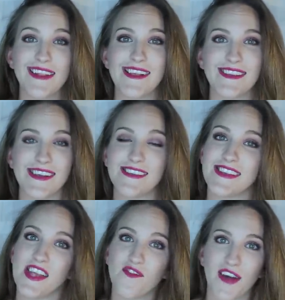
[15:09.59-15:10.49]
This is
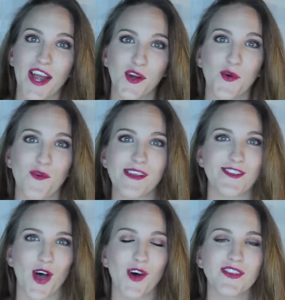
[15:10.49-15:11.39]
the final
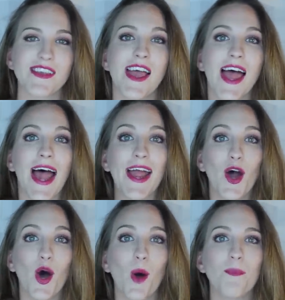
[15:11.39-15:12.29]
result. I
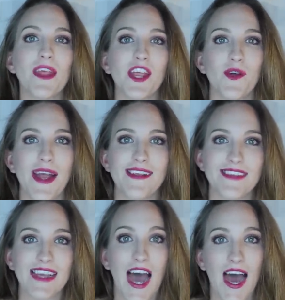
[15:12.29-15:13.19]
hope that you guys
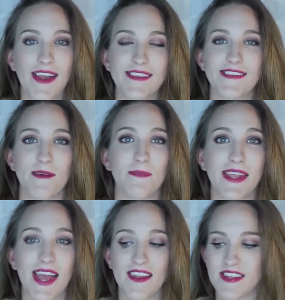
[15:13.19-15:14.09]
got
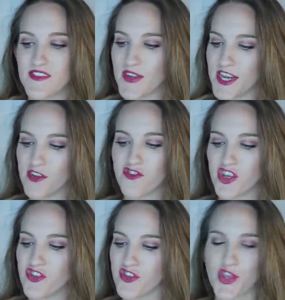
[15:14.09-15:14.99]
something out of this video.
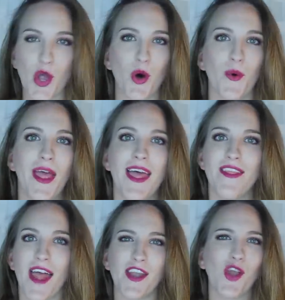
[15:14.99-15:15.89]
Just know
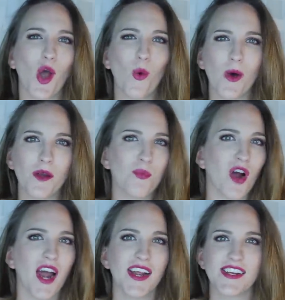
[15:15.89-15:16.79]
that no one
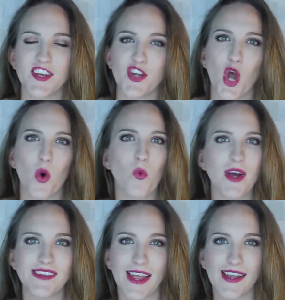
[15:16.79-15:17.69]
product and no
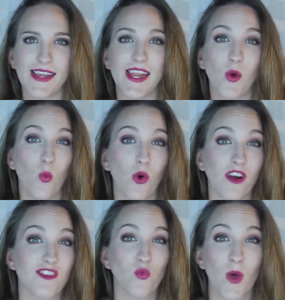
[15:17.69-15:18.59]
one technique
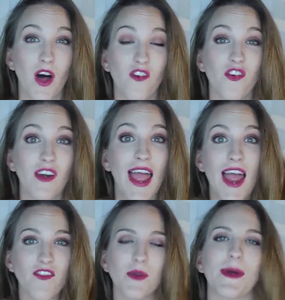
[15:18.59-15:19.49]
works well for
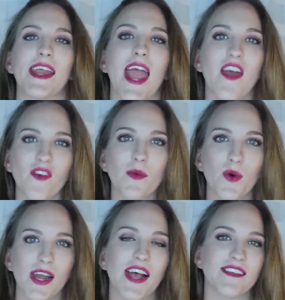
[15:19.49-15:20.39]
everybody.
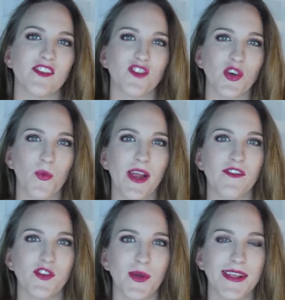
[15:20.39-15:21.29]
Everyone has a certain way
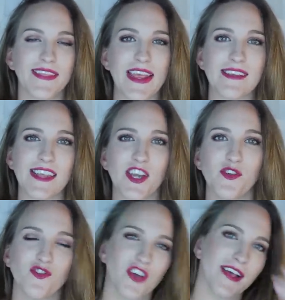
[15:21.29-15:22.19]
of doing things and
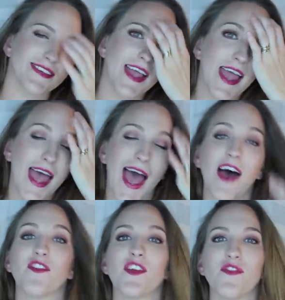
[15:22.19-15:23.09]
you just
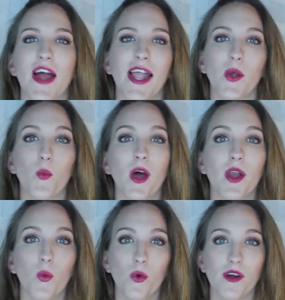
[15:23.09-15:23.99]
have to find
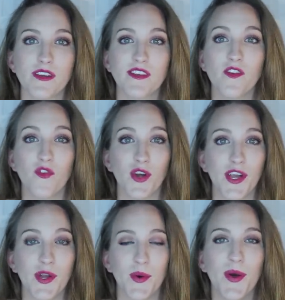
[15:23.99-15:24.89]
what works for
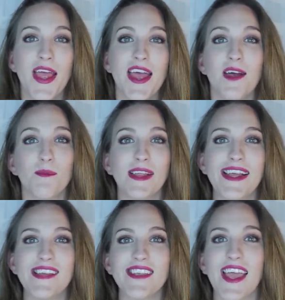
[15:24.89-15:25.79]
you.
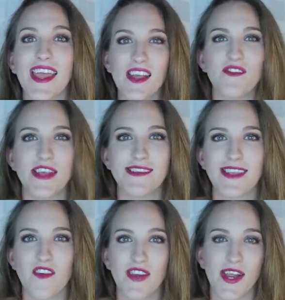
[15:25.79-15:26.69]
Please give this
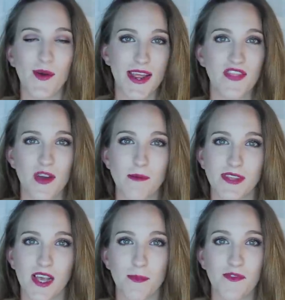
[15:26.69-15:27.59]
video a thumbs
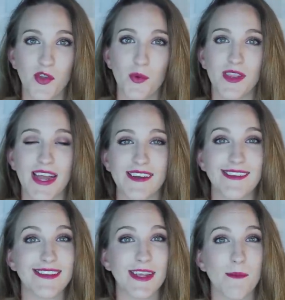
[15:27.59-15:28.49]
up if you would like to
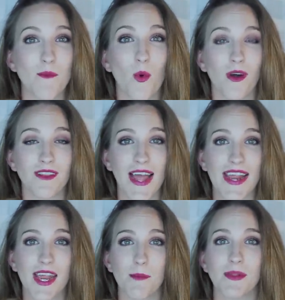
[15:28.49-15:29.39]
see more
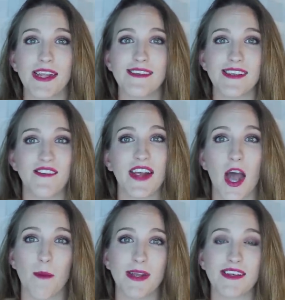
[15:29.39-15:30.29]
like it. Please leave a
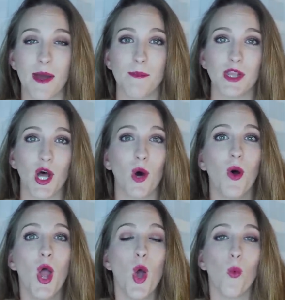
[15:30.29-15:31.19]
comment down
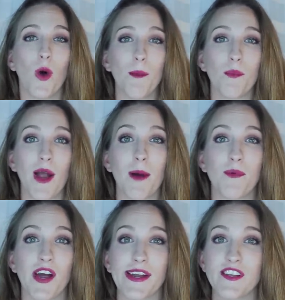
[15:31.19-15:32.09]
below what brow
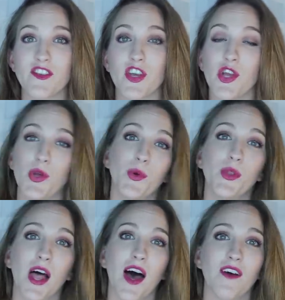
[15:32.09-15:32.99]
products you
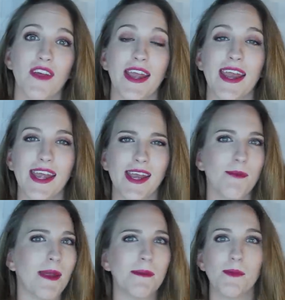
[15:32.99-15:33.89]
love and any
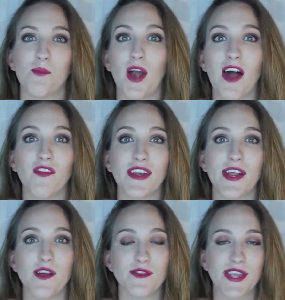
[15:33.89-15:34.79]
maybe brow
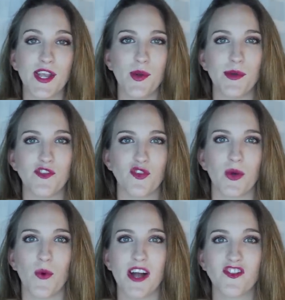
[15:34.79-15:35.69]
videos that you enjoy
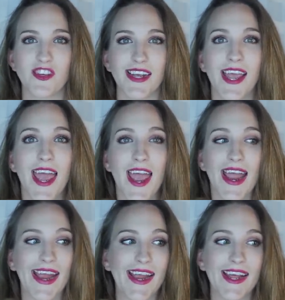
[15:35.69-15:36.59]
watching.
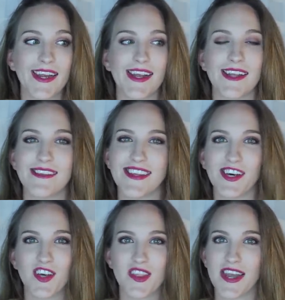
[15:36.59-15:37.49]
And
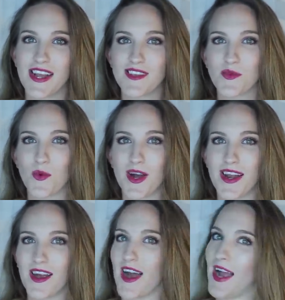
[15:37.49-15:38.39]
until the next
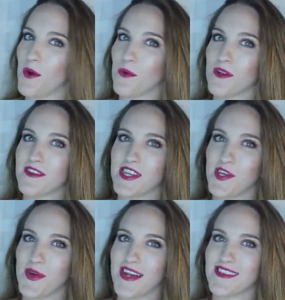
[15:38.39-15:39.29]
one, I will see
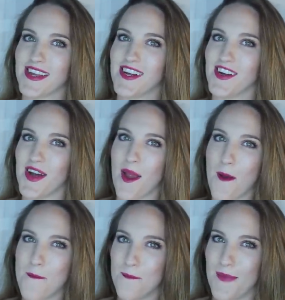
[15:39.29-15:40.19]
you guys later.
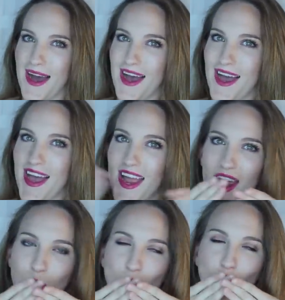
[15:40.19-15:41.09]

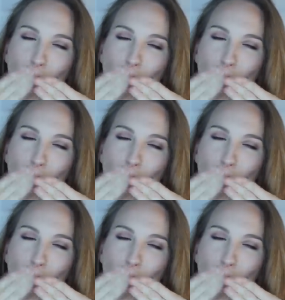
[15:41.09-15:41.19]
Bye!